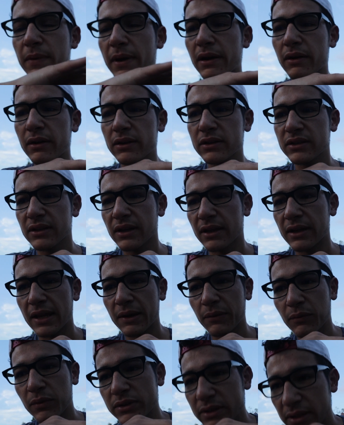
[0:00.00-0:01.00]
bearings, and
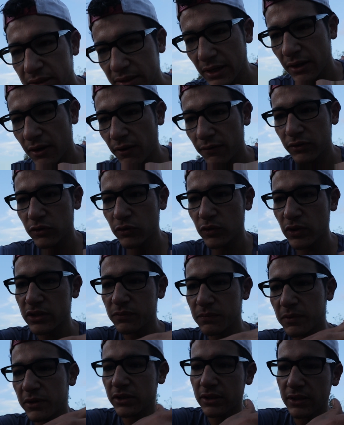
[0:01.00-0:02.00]
then once I take off the
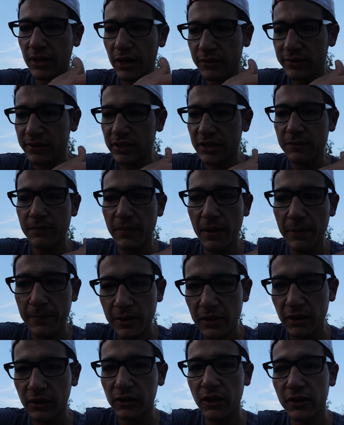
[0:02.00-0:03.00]
transmission, I'll see
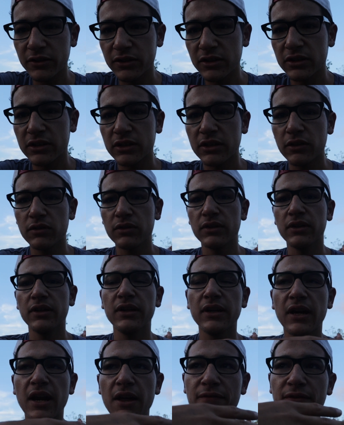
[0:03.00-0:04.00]
maybe the clutch is still
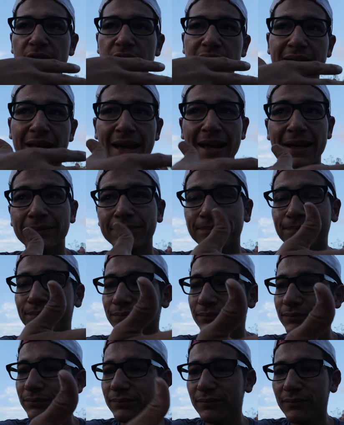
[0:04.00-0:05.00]
good, and if it's not,
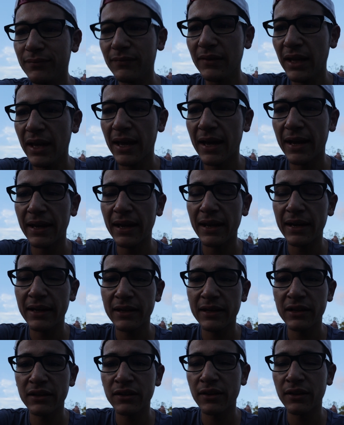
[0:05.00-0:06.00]
I gotta
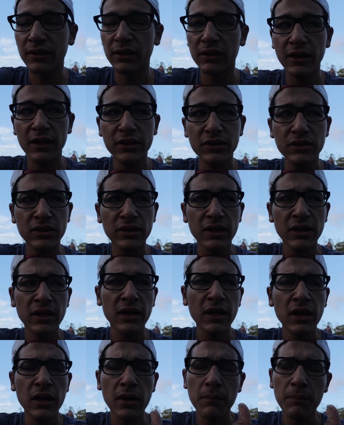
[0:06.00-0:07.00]
get another clutch.
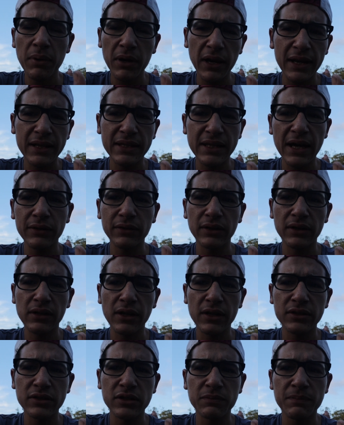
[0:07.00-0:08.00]
But I doubt the
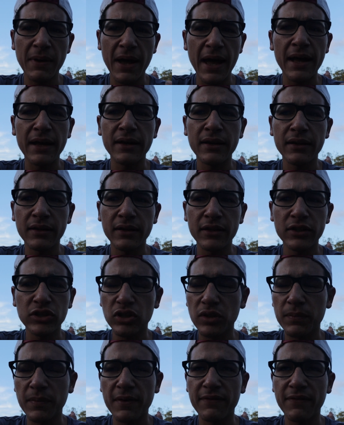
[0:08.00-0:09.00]
clutch is bad. It
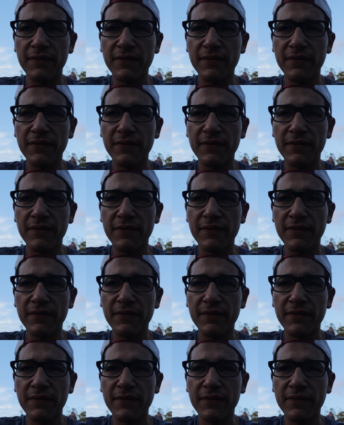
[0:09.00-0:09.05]
should be